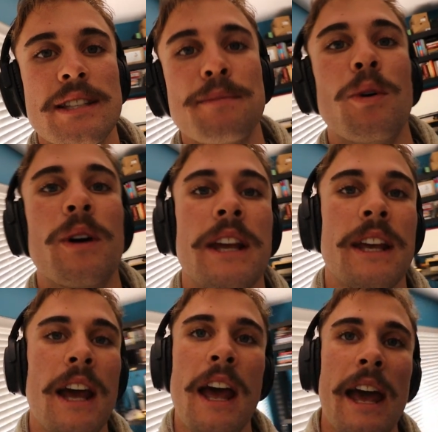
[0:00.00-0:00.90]
this
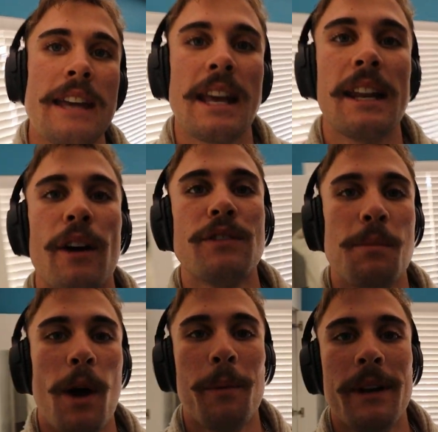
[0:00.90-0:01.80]
morning. He's heading off
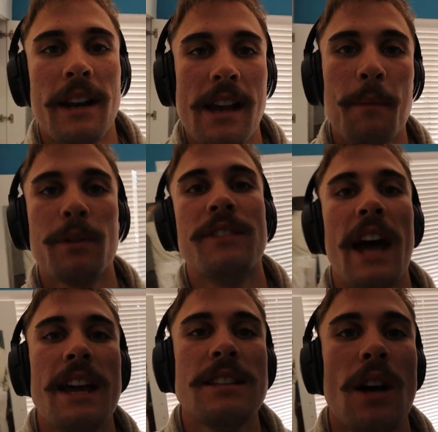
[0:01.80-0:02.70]
to Melbourne in a couple of
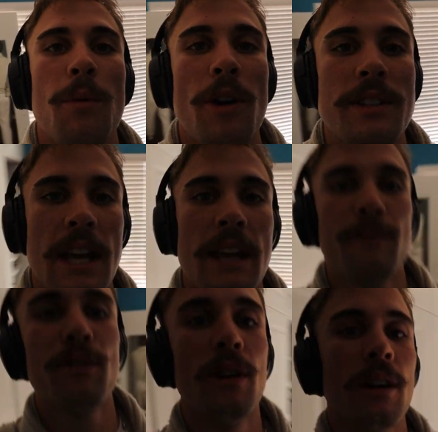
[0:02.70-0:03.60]
days, so I won't see him
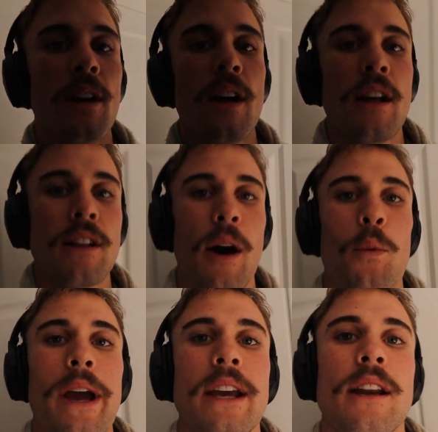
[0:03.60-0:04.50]
for a
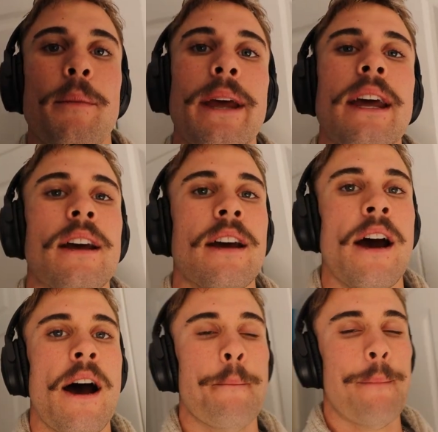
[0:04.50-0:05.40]
week and a bit.
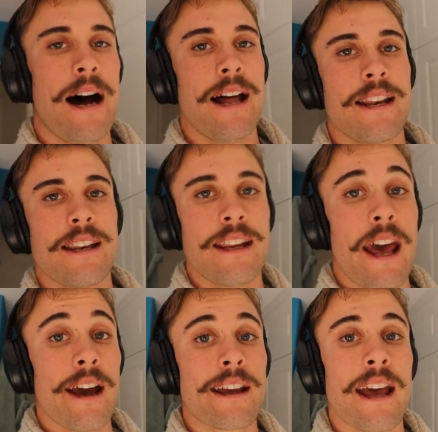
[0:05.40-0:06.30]
But
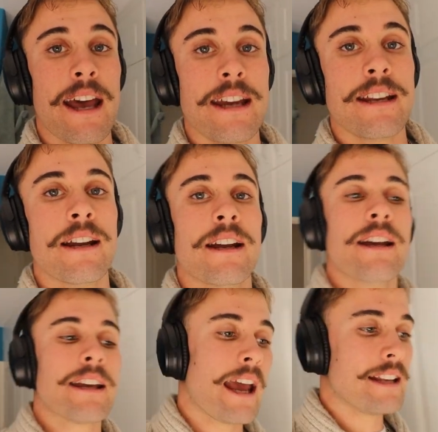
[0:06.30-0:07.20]
yeah, keen
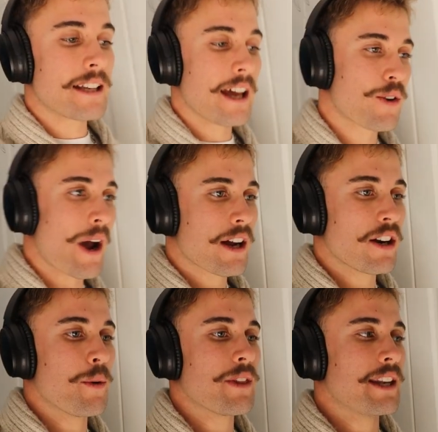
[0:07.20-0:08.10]
to get cracking
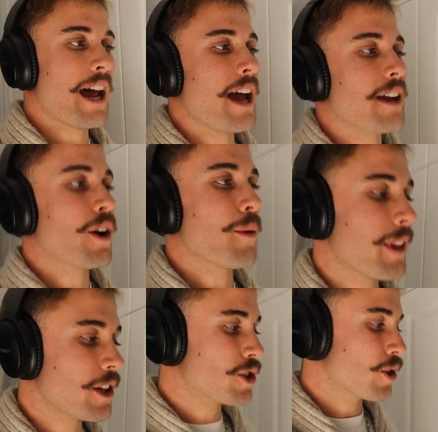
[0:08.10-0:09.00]
on with the day. Not
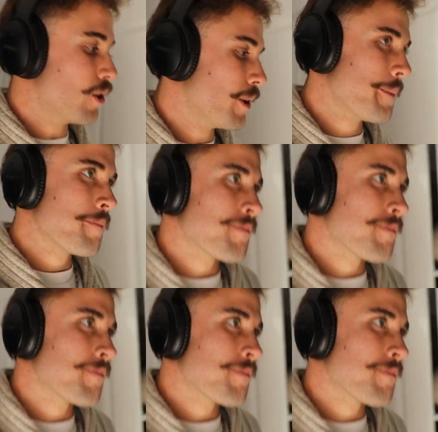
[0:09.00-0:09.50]
really sure